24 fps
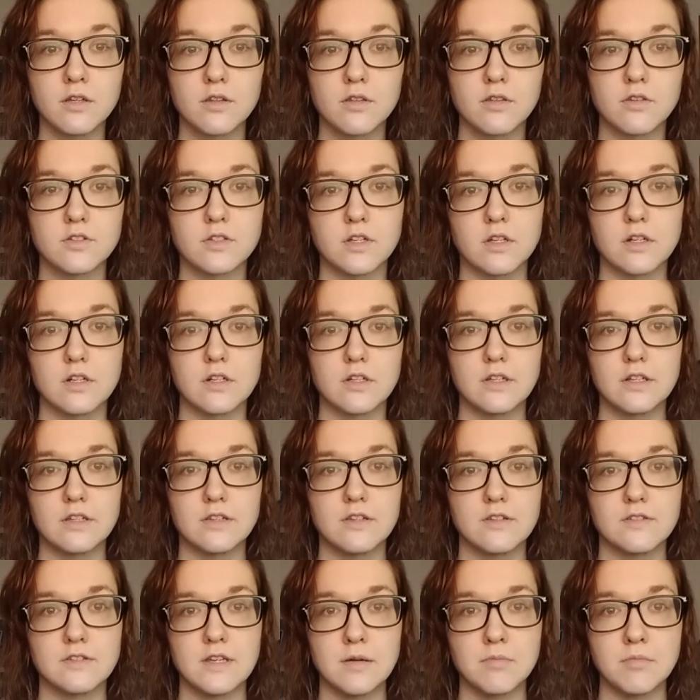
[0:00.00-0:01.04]
So they're like the
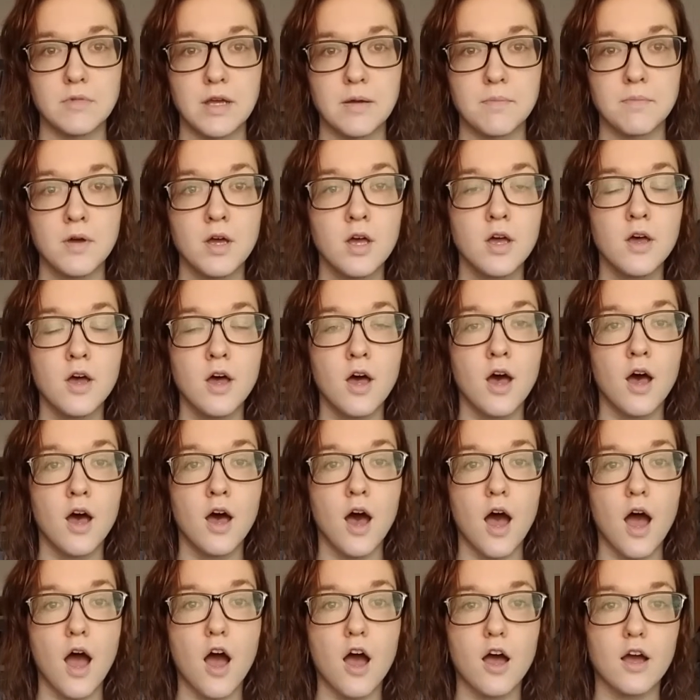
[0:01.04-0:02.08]
same name.
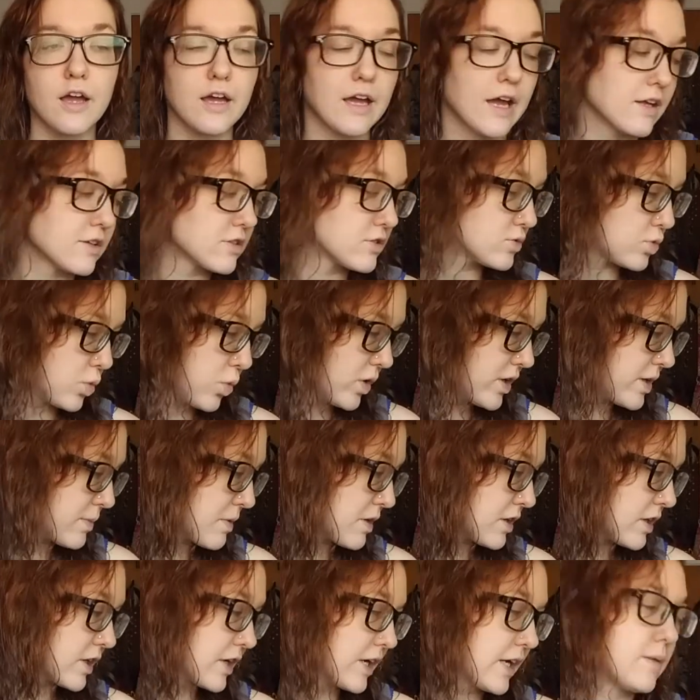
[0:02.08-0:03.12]
I got 20
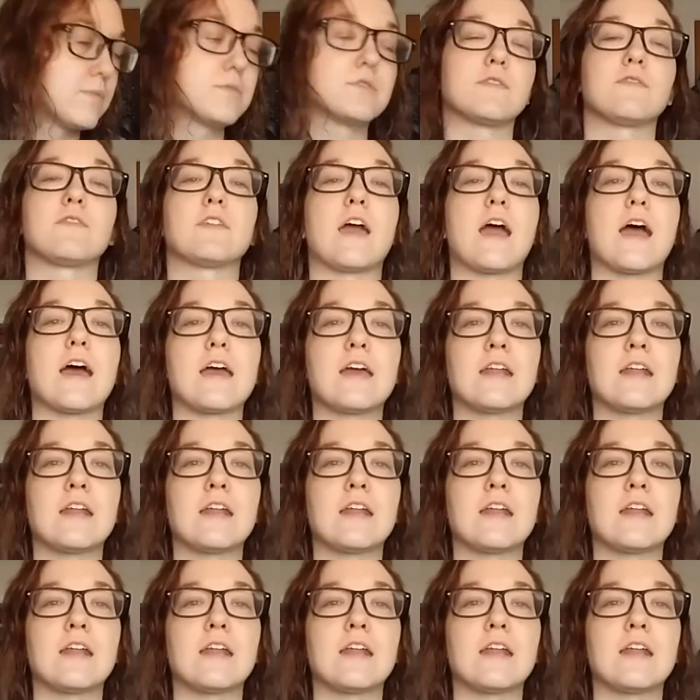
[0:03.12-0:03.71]
milligrams of that,